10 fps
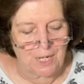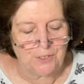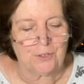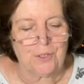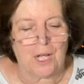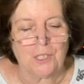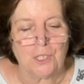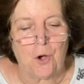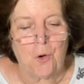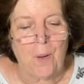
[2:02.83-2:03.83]
under a
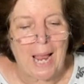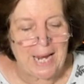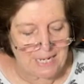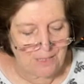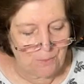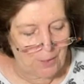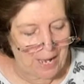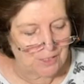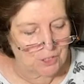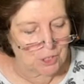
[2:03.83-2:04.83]
low hanging
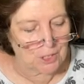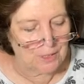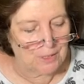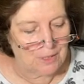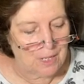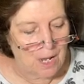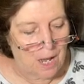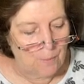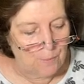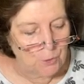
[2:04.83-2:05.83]
branch.
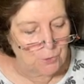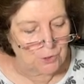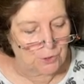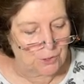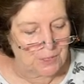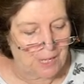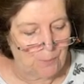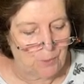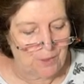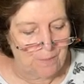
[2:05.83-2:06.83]
A moose looks
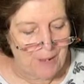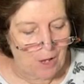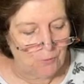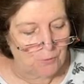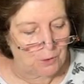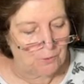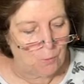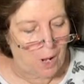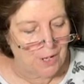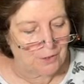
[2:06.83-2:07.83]
up with a mouthful
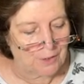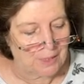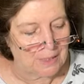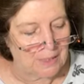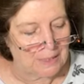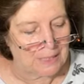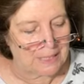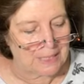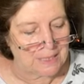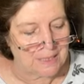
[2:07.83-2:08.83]
of water
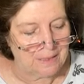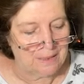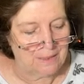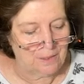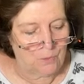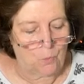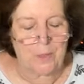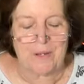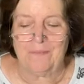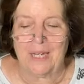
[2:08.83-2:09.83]
lilies.
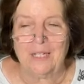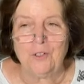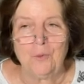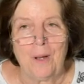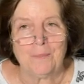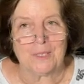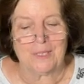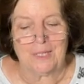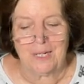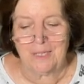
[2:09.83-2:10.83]
We've
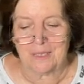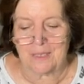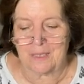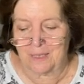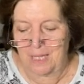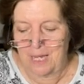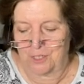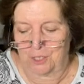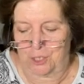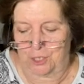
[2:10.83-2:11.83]
interrupted his
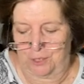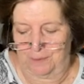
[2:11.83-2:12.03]
lunch.